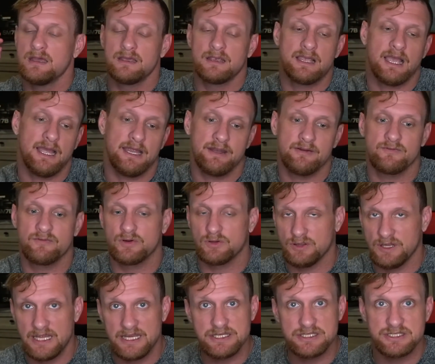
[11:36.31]
kind of
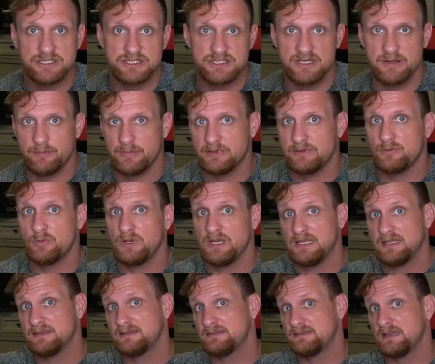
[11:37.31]
relationship
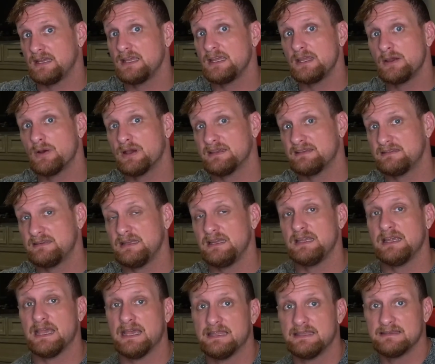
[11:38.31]
between SIG
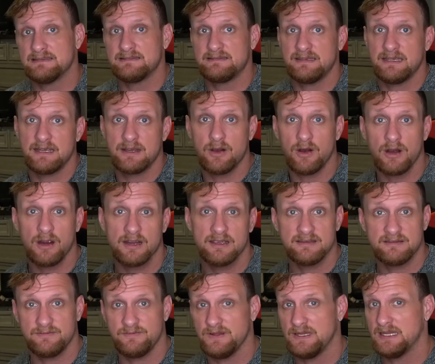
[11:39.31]
USD and SIG
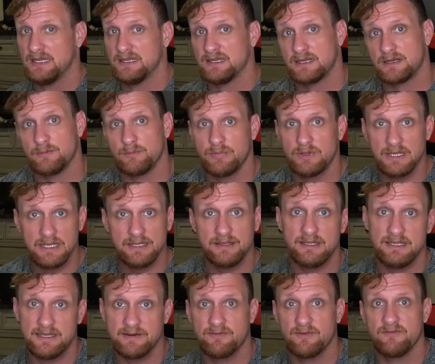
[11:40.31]
RSV in a
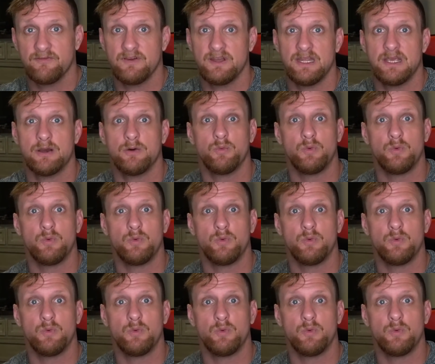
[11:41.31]
completely different video.